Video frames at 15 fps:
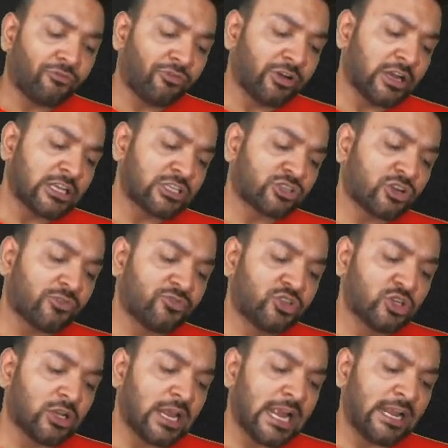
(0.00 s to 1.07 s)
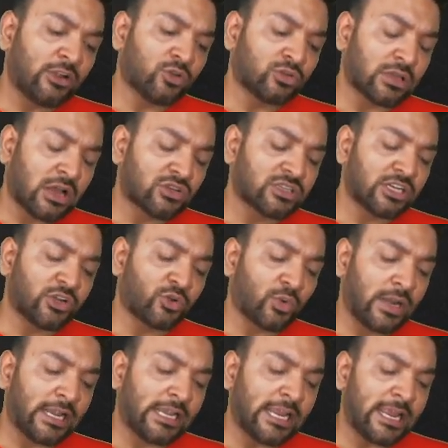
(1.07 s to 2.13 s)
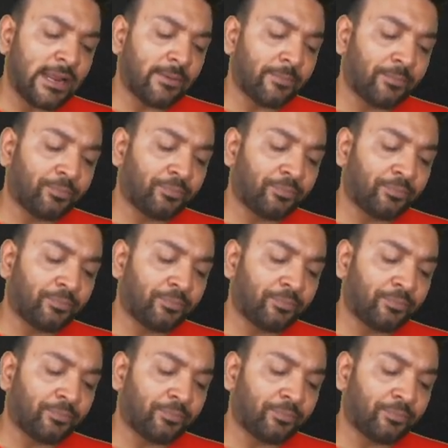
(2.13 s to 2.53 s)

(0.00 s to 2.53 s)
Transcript: 1st of July 2020,